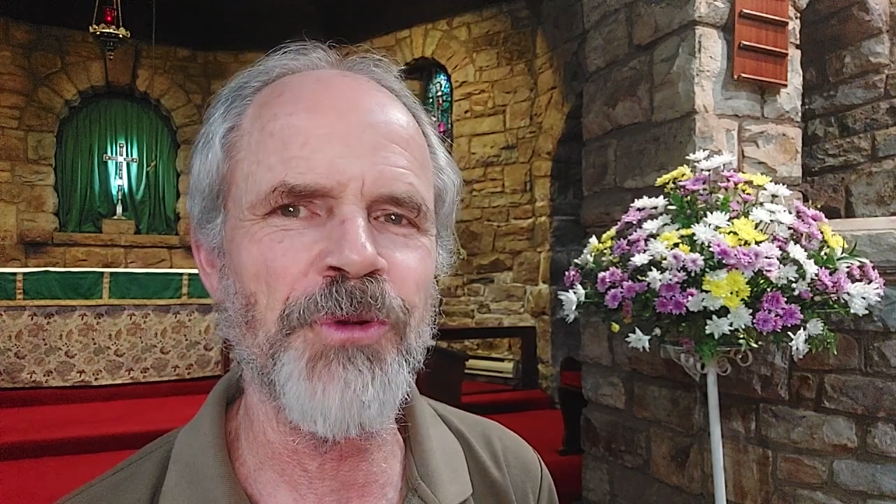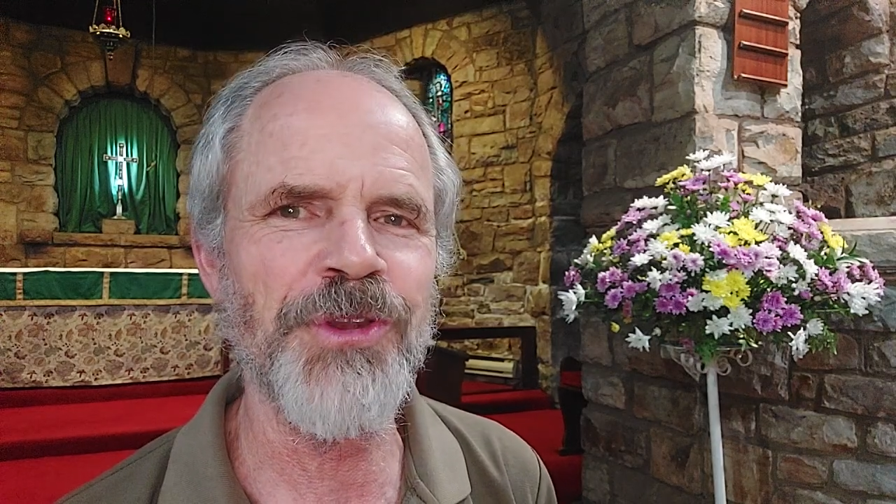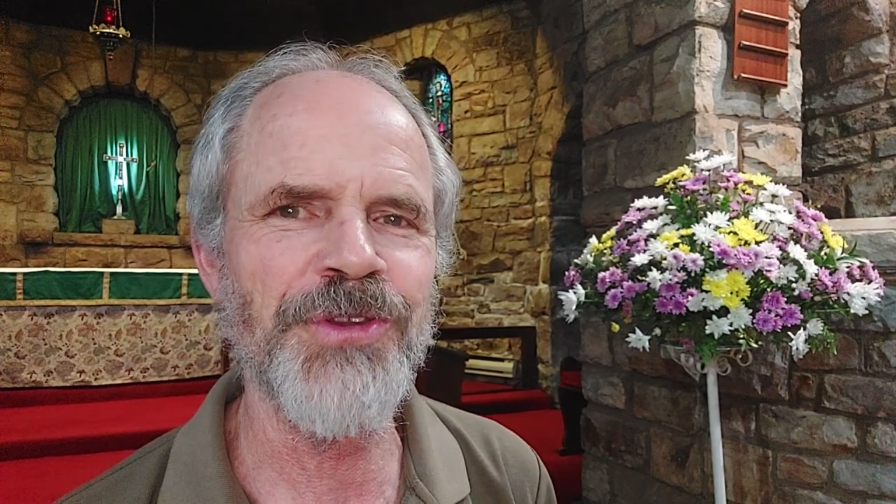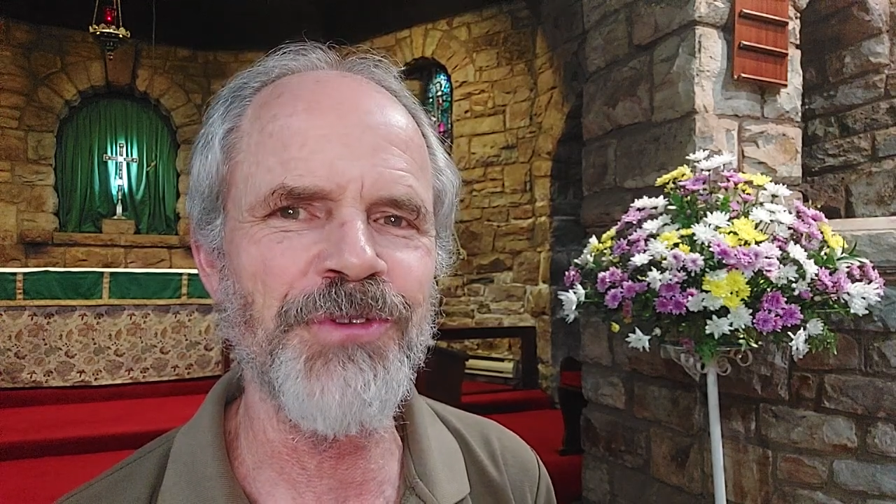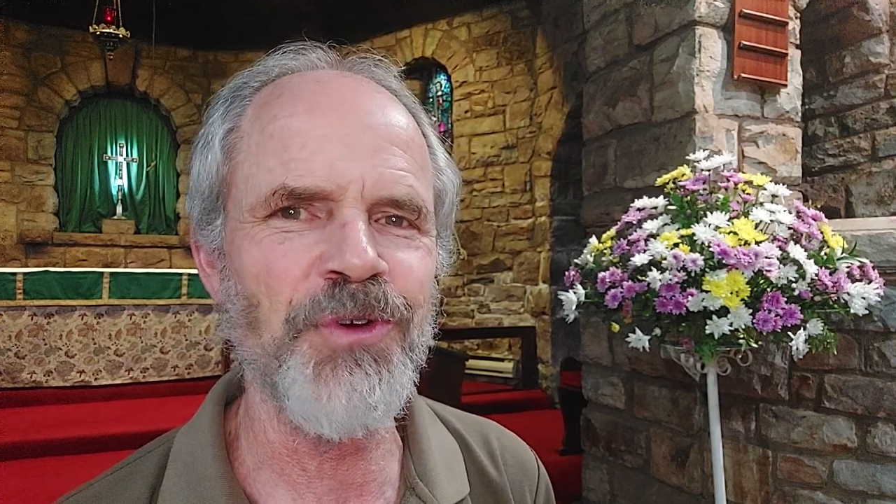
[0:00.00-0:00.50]

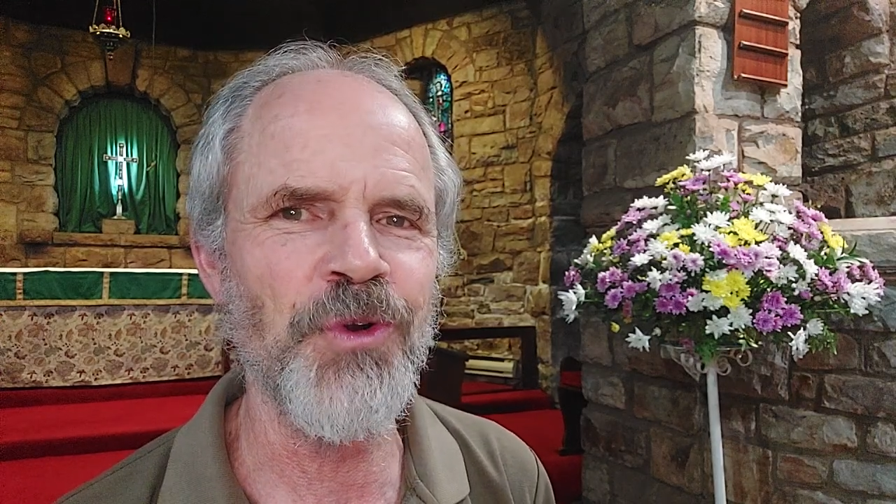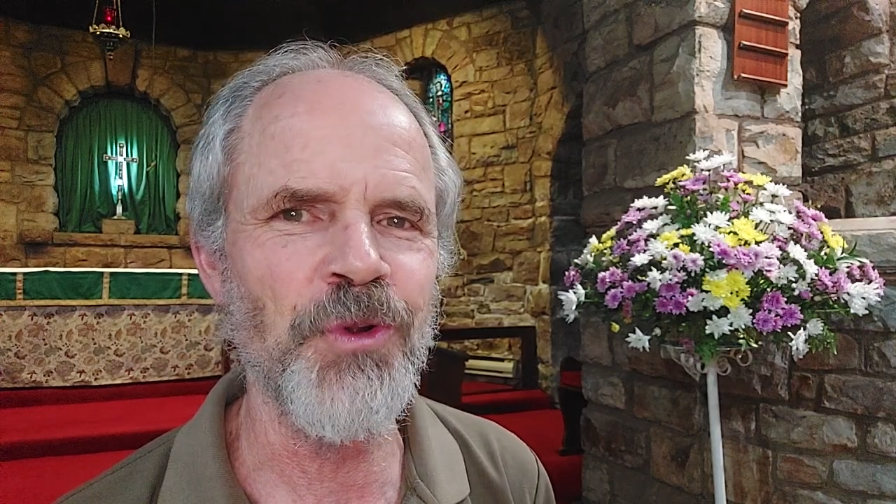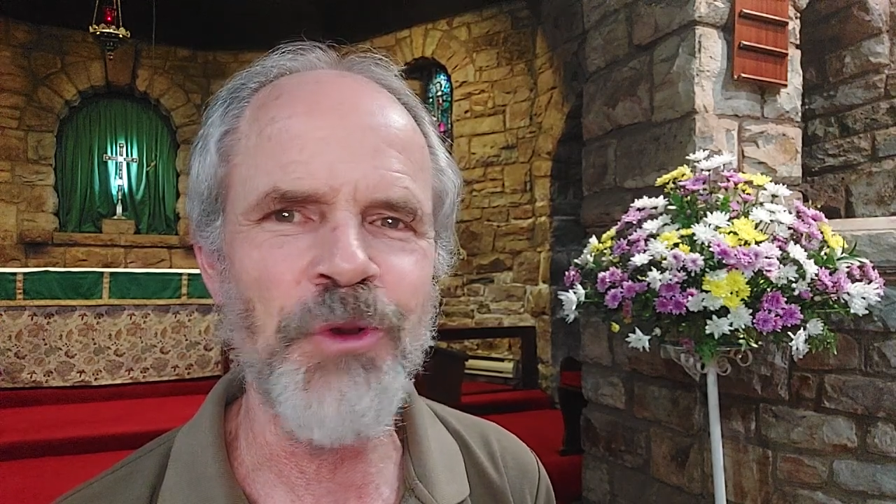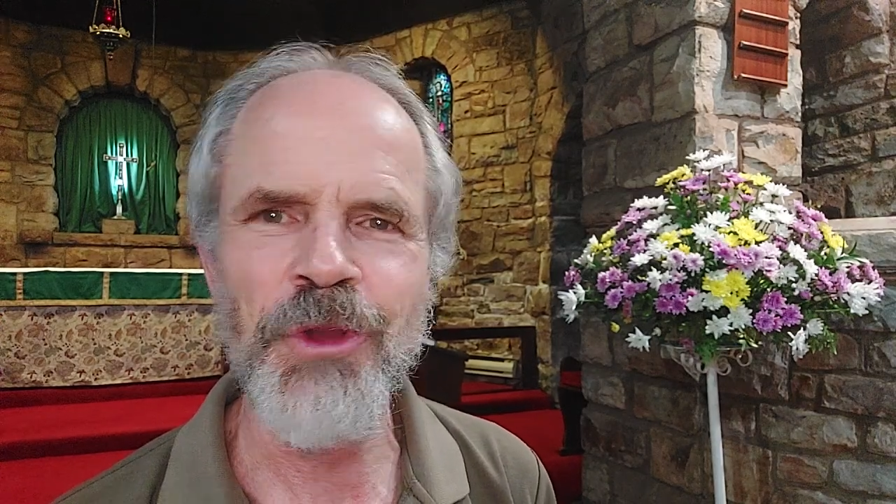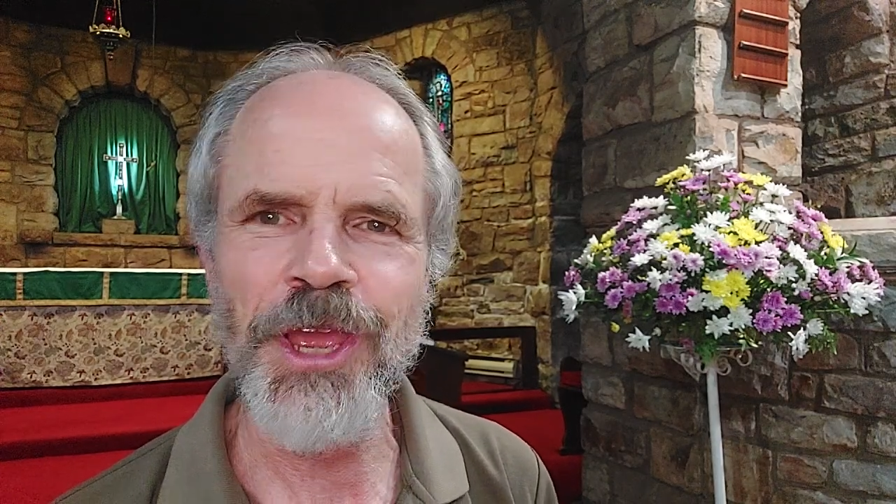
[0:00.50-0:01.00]
point of
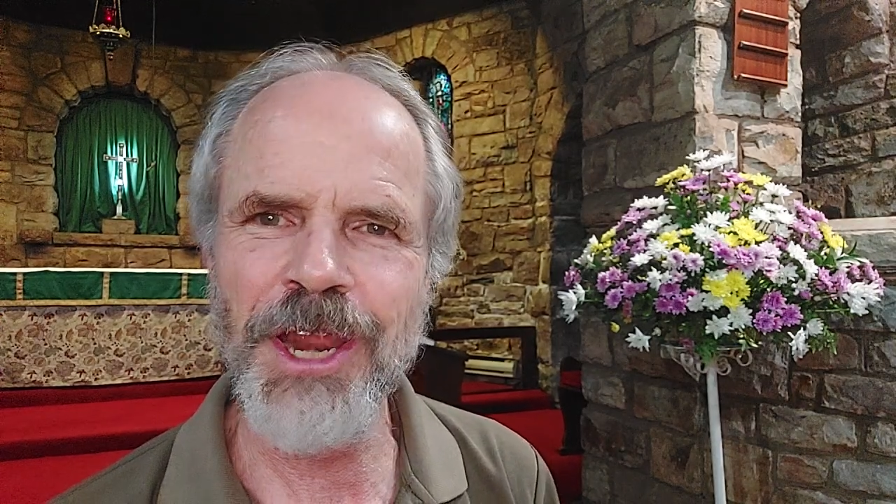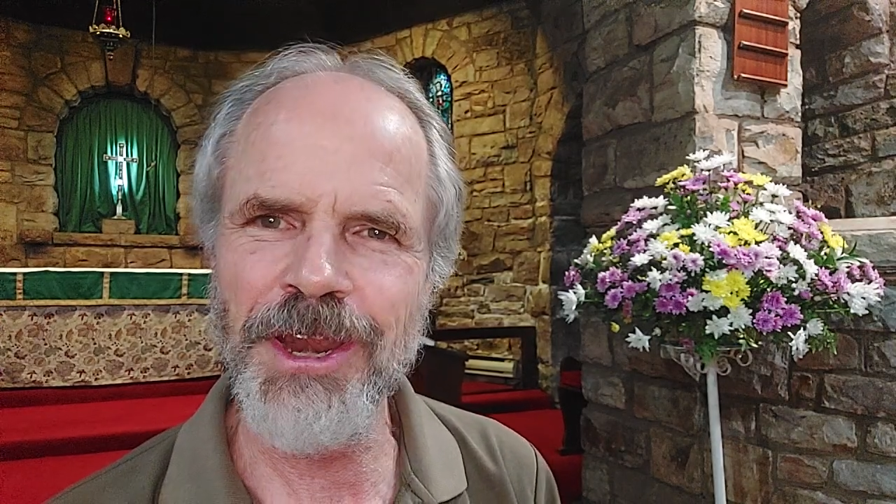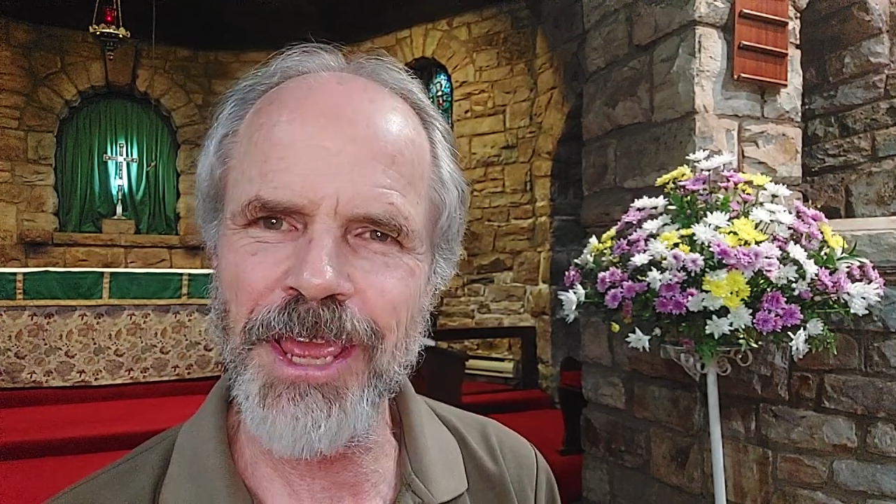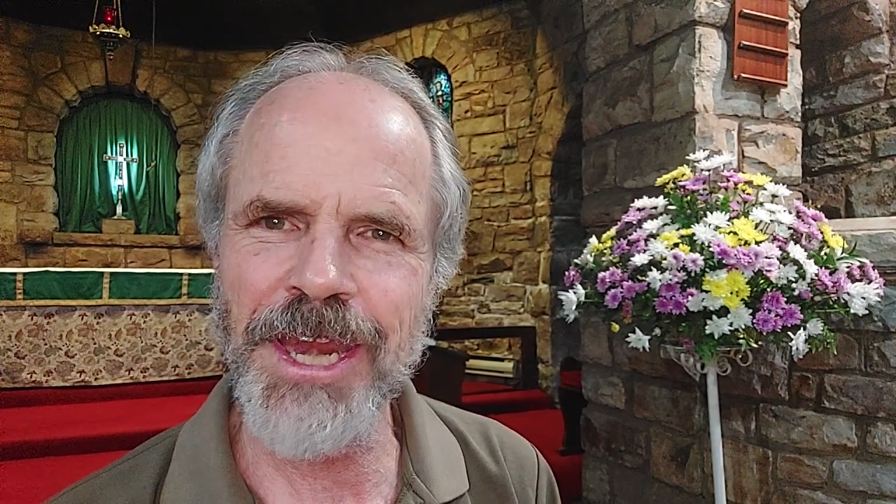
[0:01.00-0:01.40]
call in